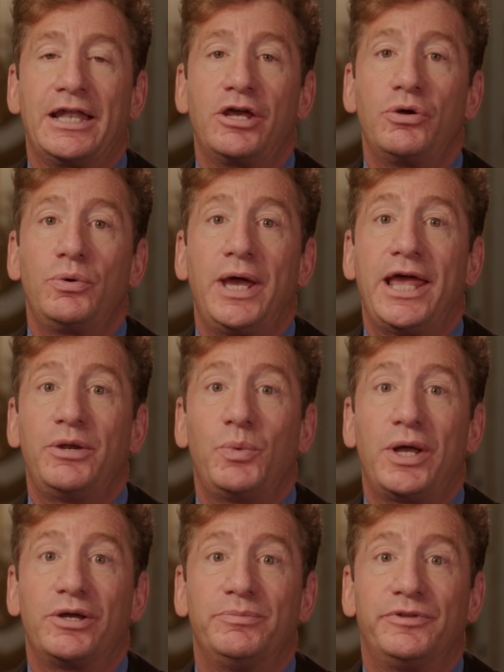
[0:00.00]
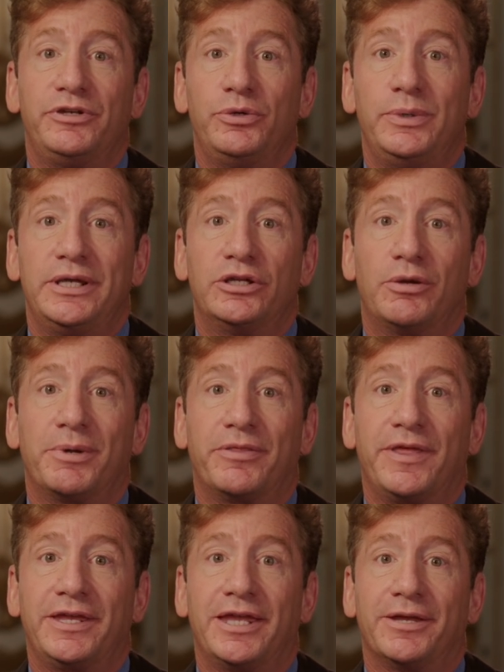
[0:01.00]
Hello and welcome to New Economic
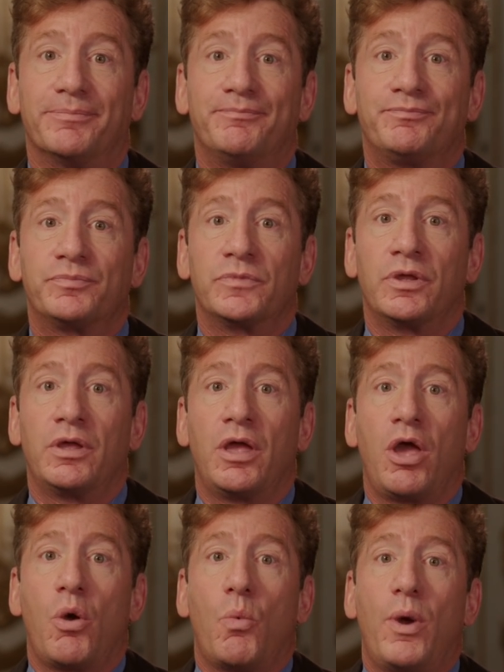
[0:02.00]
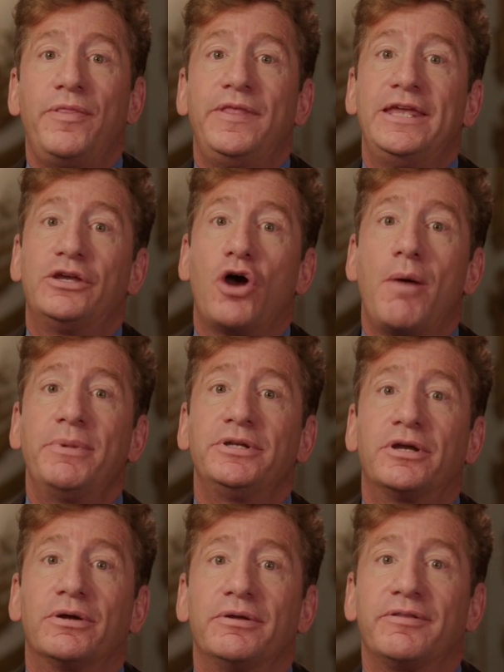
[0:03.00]
Thinking. When the
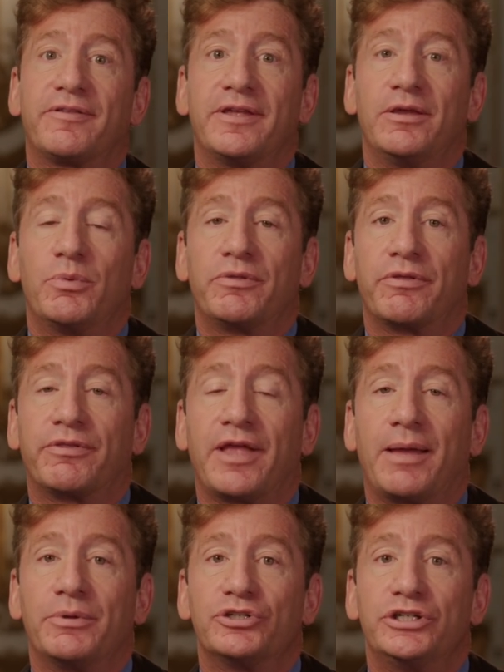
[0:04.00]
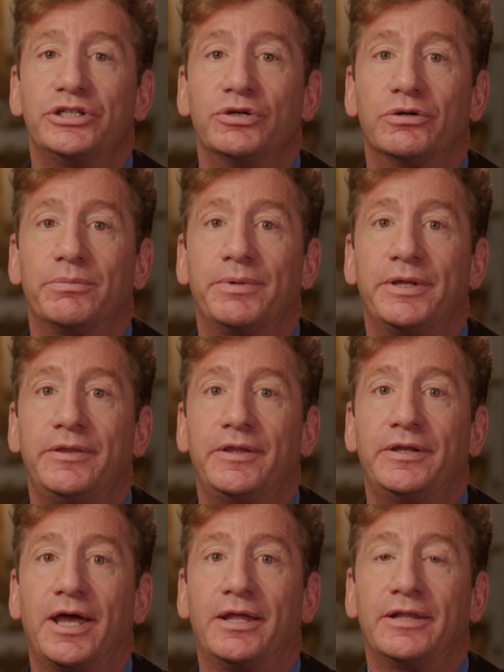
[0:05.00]
common currency was established in Europe in the
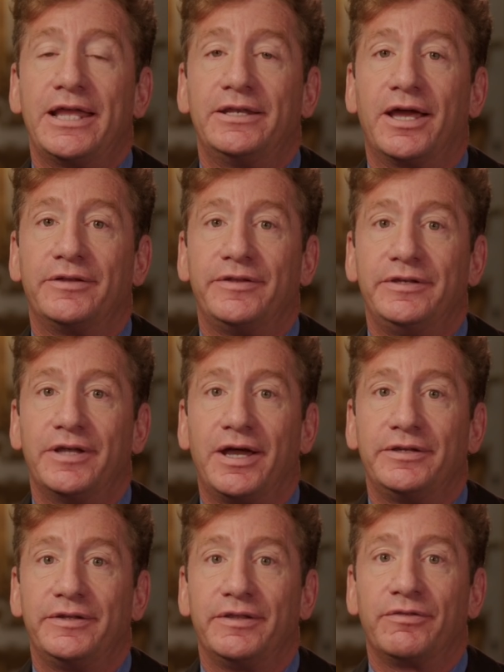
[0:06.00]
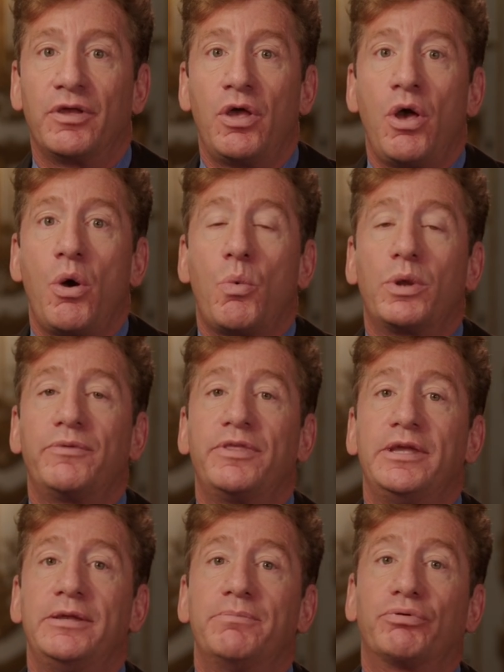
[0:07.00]
late nineteen nineties, one of
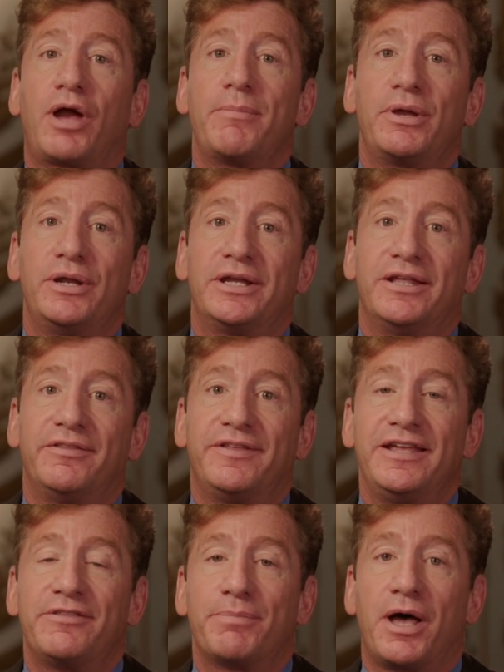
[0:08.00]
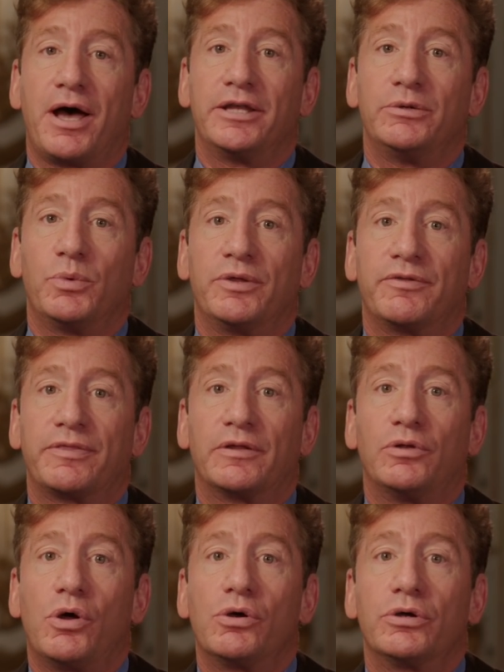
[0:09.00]
the primary conceits behind it was that the
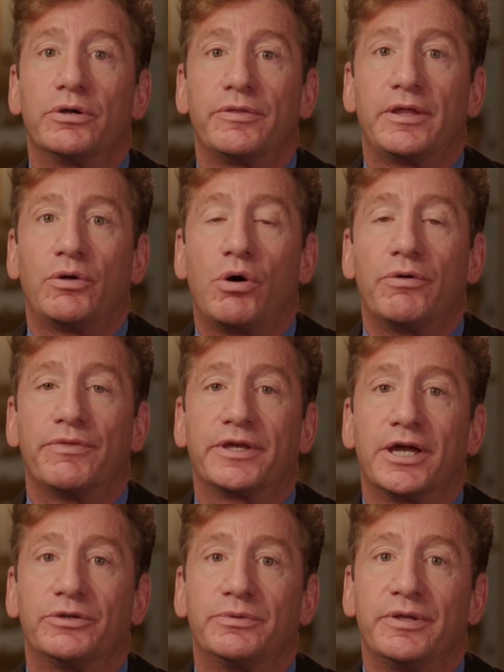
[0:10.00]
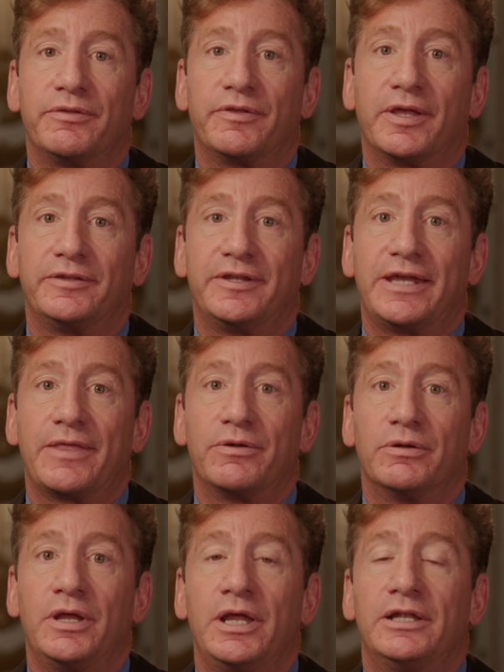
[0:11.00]
longer that all the countries uh,
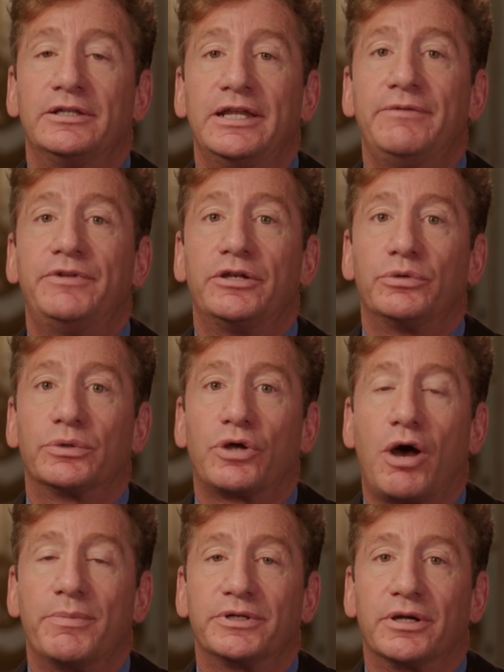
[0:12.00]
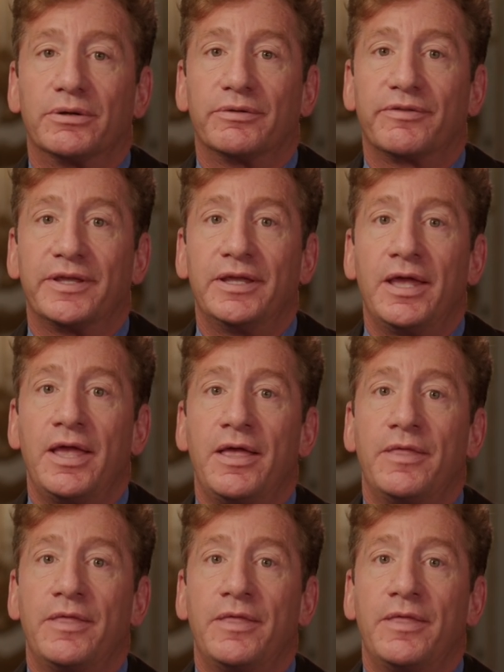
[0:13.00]
together lived under a common currency,